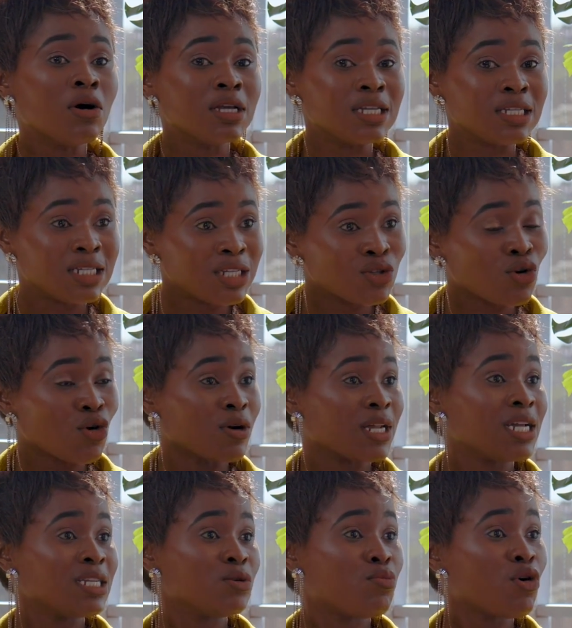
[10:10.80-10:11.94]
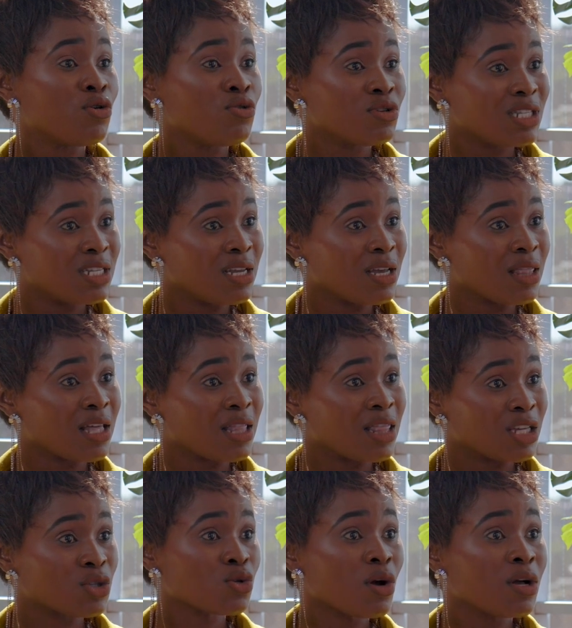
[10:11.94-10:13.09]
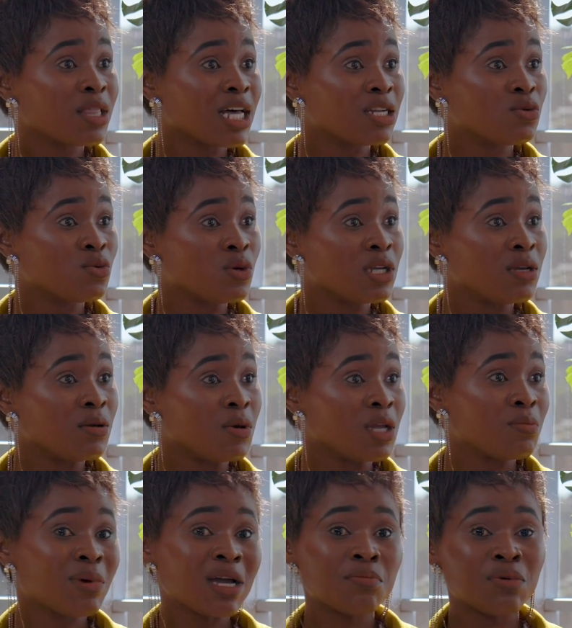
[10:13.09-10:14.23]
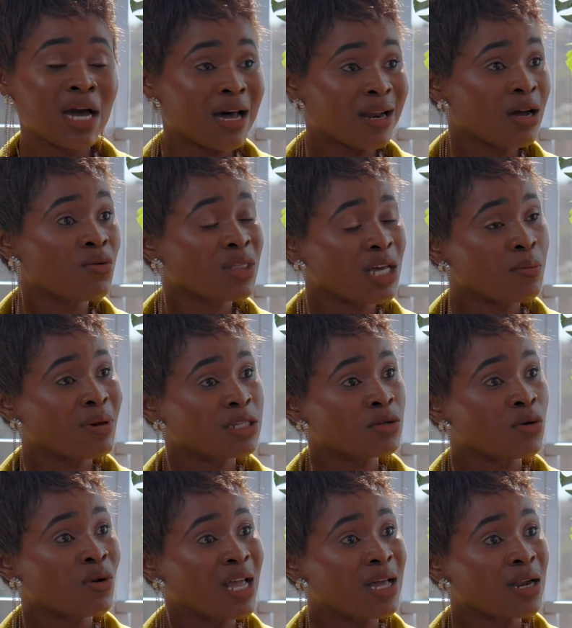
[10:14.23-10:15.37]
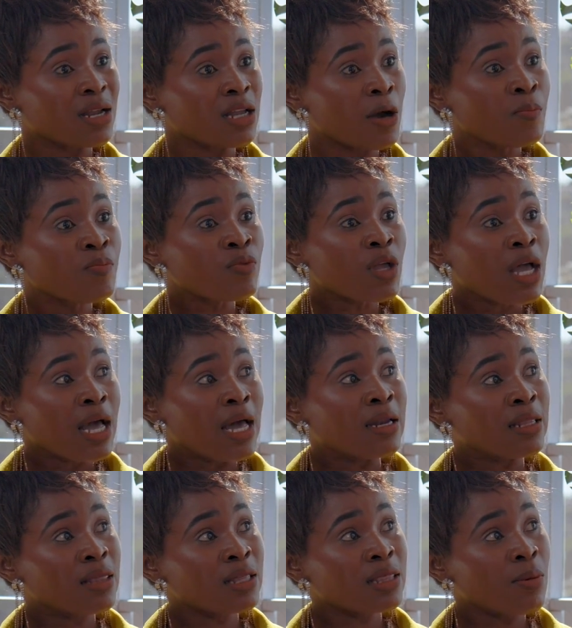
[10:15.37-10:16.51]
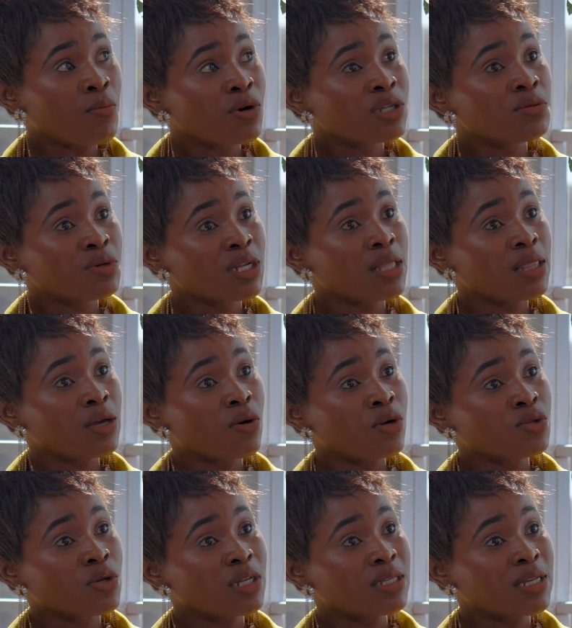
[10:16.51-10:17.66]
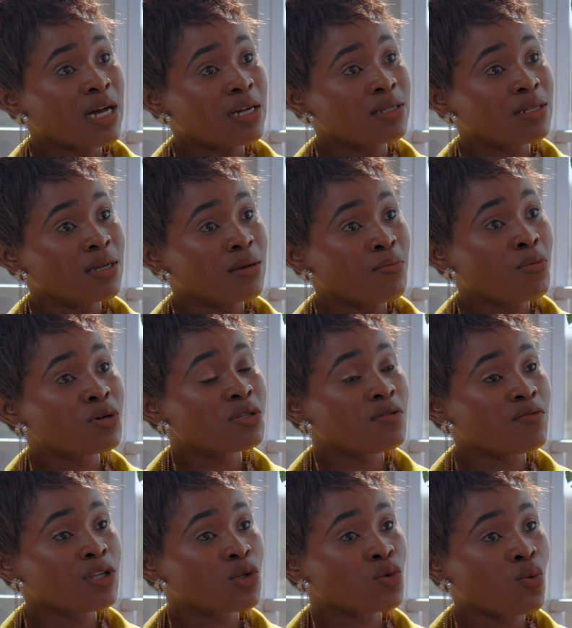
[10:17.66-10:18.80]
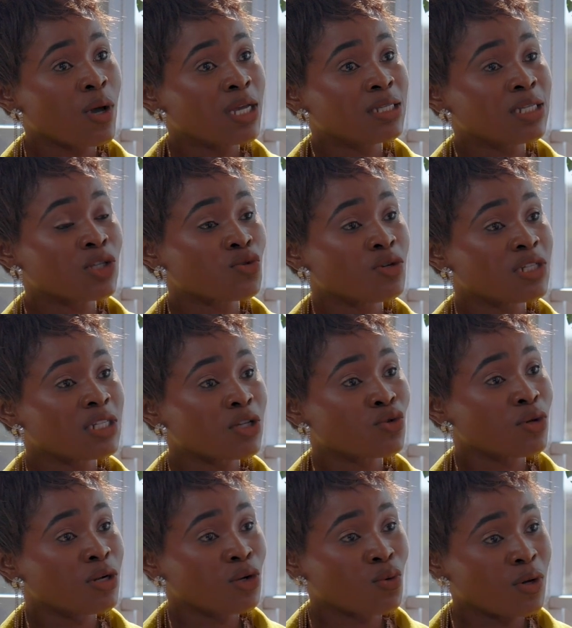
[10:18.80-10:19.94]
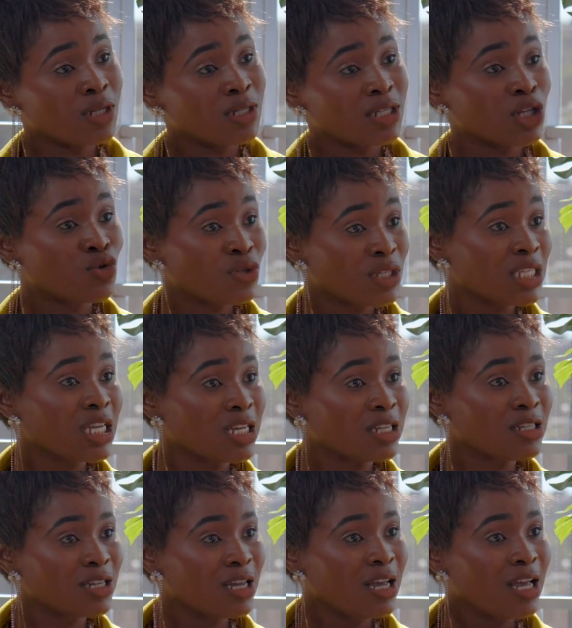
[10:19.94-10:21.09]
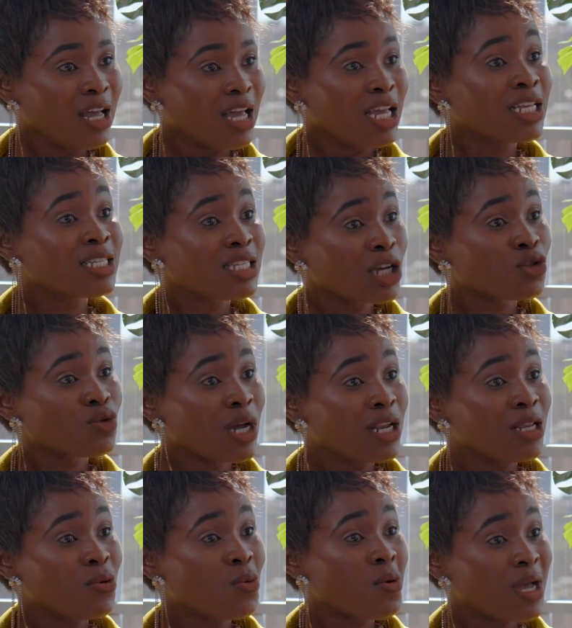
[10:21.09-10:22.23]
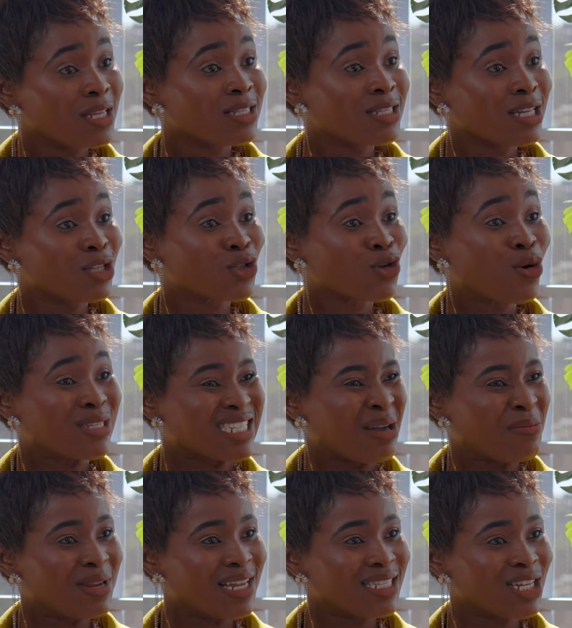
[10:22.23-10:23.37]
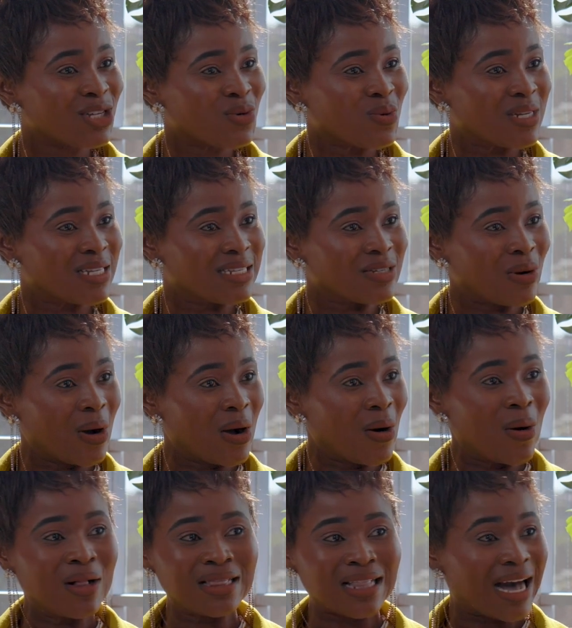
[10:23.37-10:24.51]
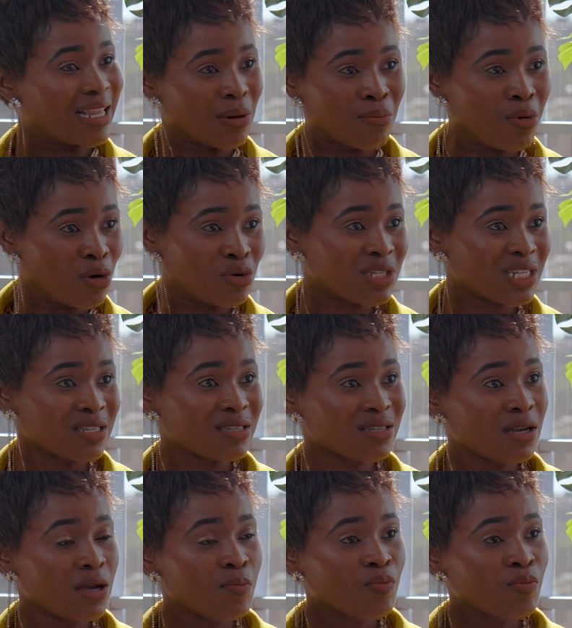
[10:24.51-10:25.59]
it is already polluting the soil that it might be around that particular area. And I think the most important thing also is that most of this waste is not just solid waste as you see it. It's actually waste that is contaminated with all other pollutants.